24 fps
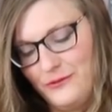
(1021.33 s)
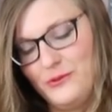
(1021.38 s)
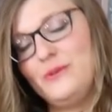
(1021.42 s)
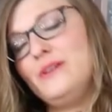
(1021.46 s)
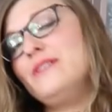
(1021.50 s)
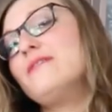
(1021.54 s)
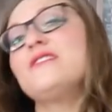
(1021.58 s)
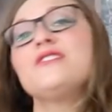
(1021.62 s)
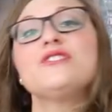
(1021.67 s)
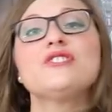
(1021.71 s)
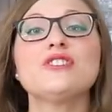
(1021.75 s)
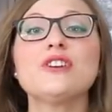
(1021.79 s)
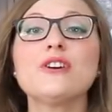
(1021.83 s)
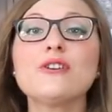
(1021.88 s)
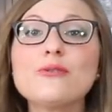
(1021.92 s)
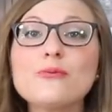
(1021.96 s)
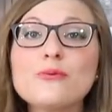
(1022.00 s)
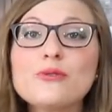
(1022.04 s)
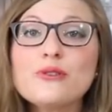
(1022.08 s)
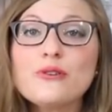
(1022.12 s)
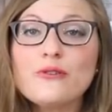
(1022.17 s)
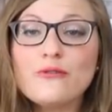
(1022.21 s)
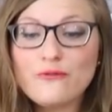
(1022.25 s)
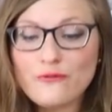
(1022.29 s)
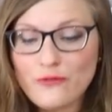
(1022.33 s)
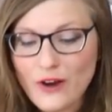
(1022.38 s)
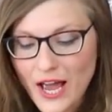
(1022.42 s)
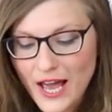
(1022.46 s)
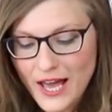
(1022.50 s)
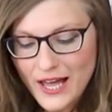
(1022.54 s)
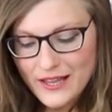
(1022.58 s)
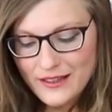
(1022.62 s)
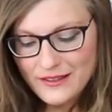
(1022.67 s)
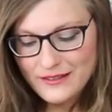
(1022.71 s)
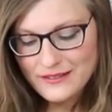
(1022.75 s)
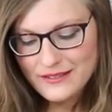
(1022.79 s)
if you even shared it with your
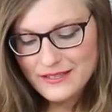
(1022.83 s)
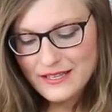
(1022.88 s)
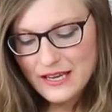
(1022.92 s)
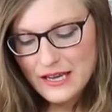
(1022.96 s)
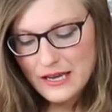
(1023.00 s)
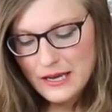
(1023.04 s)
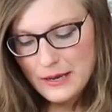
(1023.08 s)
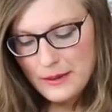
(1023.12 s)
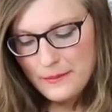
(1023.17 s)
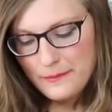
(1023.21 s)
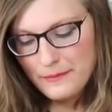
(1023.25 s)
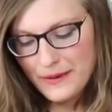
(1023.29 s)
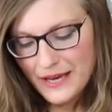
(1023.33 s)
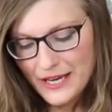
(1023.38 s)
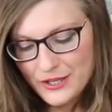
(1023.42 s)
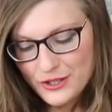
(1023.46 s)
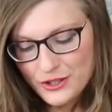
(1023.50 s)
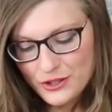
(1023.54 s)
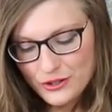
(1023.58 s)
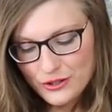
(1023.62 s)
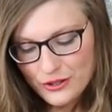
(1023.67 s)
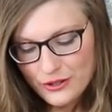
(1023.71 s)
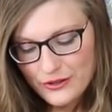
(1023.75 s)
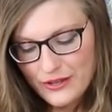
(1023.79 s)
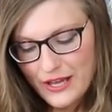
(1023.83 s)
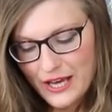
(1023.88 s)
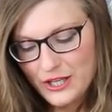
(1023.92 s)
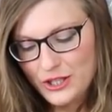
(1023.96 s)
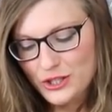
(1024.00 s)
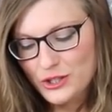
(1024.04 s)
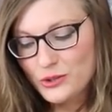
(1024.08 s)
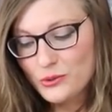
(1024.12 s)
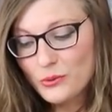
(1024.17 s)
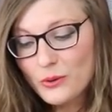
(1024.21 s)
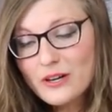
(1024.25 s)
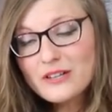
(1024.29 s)
friends, made sure
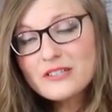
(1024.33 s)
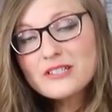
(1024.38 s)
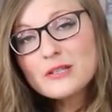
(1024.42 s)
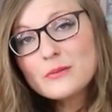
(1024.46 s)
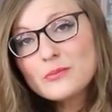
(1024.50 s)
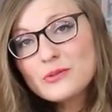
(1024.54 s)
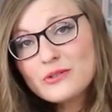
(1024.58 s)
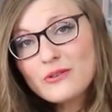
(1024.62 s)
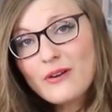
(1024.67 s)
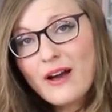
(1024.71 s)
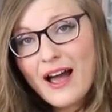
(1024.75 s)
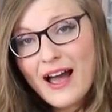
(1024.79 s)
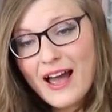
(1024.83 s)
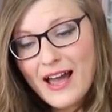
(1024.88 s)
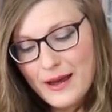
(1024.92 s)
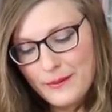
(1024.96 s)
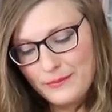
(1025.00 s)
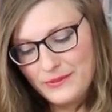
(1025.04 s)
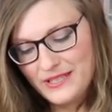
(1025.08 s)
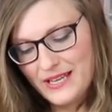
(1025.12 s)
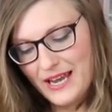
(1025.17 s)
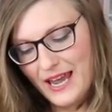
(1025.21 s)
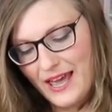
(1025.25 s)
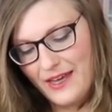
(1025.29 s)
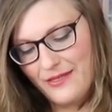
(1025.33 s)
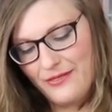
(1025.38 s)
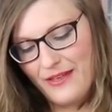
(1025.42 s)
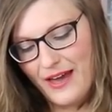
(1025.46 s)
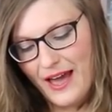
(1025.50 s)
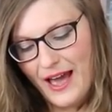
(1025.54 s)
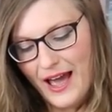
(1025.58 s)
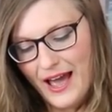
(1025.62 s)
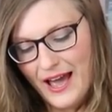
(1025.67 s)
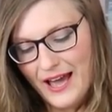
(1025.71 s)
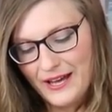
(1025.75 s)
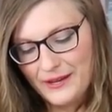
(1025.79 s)
that you are subscribed and
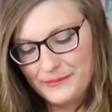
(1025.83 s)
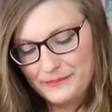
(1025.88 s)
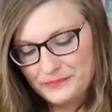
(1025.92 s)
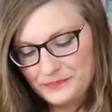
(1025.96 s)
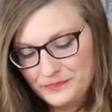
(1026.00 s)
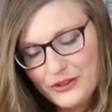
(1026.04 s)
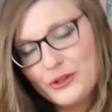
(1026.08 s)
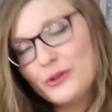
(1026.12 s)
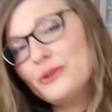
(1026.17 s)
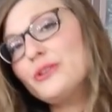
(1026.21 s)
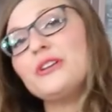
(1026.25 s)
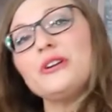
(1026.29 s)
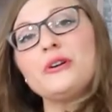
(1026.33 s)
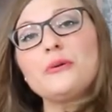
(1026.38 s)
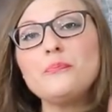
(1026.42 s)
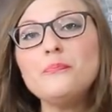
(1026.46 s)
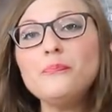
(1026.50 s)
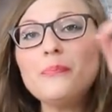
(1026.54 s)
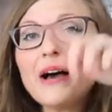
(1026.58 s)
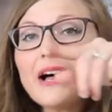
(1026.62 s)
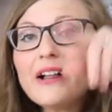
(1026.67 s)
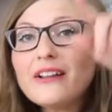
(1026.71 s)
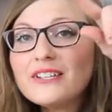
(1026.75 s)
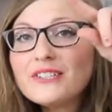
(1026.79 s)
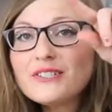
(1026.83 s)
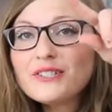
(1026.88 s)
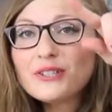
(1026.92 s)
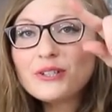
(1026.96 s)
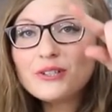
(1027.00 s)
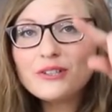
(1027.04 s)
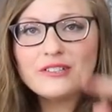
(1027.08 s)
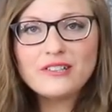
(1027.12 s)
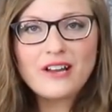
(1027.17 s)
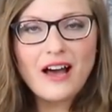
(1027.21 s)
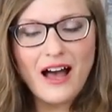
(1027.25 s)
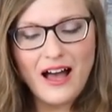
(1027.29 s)
that your little bell is
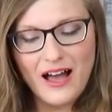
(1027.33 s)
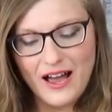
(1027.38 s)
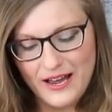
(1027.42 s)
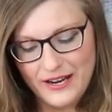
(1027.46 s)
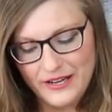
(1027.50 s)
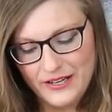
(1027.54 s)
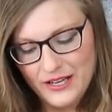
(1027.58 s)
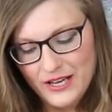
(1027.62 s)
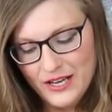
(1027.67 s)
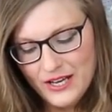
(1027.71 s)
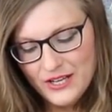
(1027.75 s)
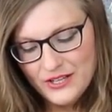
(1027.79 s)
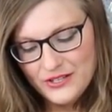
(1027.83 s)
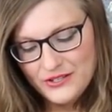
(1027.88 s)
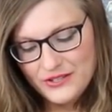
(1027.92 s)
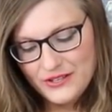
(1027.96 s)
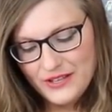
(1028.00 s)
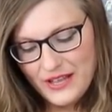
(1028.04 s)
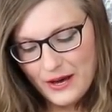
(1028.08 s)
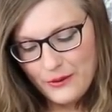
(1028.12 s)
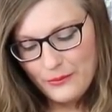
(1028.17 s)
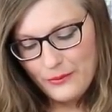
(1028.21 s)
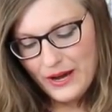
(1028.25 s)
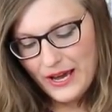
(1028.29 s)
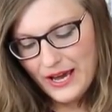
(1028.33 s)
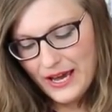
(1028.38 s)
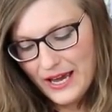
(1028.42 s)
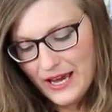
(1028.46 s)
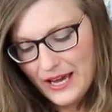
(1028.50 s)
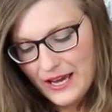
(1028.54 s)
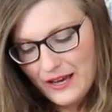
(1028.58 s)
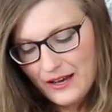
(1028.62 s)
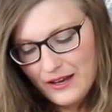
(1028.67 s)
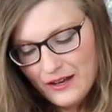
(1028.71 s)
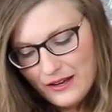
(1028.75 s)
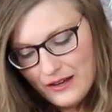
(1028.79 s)
turned on, so that
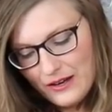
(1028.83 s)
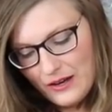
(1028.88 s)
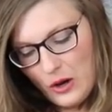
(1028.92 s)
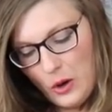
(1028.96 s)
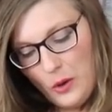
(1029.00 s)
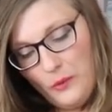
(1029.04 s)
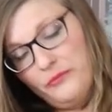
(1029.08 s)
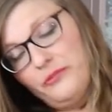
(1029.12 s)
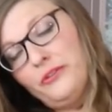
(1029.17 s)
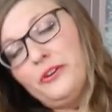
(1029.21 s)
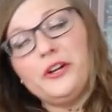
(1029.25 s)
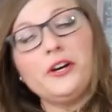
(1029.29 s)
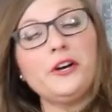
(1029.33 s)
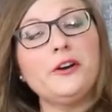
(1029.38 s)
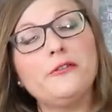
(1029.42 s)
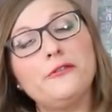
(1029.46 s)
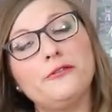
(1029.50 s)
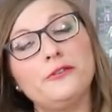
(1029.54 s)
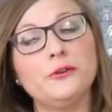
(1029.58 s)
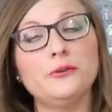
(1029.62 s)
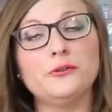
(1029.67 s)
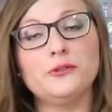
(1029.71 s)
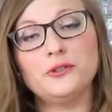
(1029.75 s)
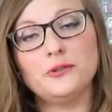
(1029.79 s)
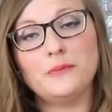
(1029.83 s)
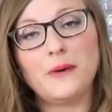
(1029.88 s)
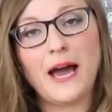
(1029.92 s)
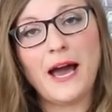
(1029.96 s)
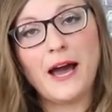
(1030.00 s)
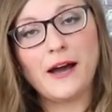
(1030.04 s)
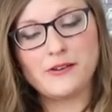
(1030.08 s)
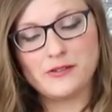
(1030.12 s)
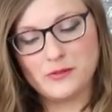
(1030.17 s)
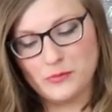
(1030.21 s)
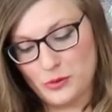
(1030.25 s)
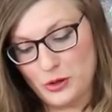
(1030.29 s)
way, hopefully, if YouTube
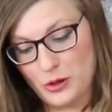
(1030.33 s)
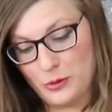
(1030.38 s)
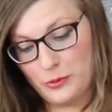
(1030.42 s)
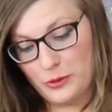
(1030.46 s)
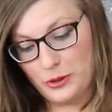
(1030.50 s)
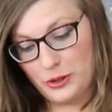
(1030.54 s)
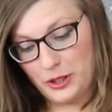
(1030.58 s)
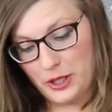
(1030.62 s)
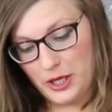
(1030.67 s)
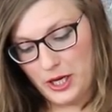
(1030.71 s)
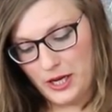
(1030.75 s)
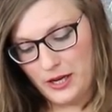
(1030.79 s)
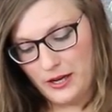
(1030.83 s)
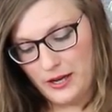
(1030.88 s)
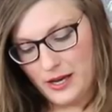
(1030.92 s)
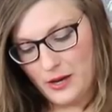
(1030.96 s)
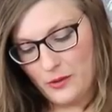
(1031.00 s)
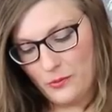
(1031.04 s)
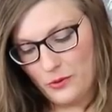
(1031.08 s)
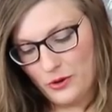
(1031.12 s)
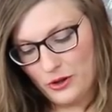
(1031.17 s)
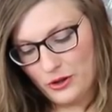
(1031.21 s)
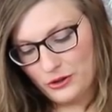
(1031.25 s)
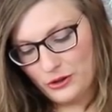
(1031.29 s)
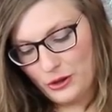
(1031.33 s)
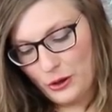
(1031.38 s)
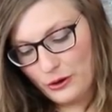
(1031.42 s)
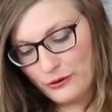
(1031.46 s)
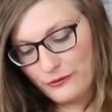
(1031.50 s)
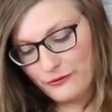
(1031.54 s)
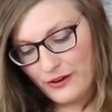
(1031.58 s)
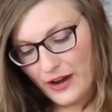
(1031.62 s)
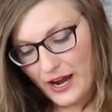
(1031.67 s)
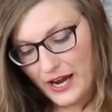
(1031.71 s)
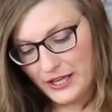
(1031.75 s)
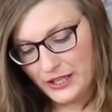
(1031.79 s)
acts appropriately, it will
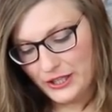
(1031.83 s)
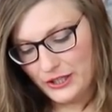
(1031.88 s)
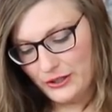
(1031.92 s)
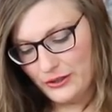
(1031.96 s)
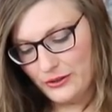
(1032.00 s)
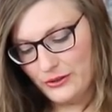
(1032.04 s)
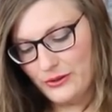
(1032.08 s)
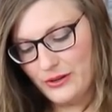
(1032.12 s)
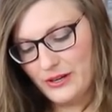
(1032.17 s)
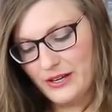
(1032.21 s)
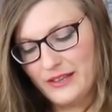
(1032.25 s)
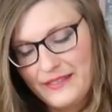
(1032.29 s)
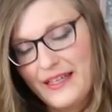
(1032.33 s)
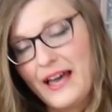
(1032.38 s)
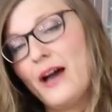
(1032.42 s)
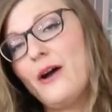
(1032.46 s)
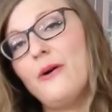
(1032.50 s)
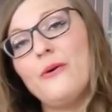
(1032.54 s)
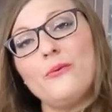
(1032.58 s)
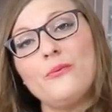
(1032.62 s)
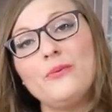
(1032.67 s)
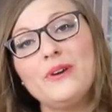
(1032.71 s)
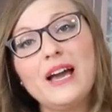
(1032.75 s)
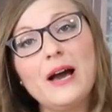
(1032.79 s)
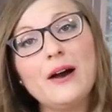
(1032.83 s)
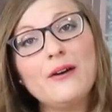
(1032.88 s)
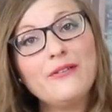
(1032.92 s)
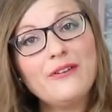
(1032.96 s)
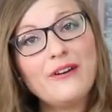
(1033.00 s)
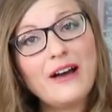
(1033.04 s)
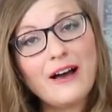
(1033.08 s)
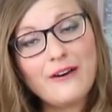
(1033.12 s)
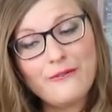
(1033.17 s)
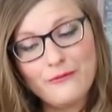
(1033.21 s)
notify you that we have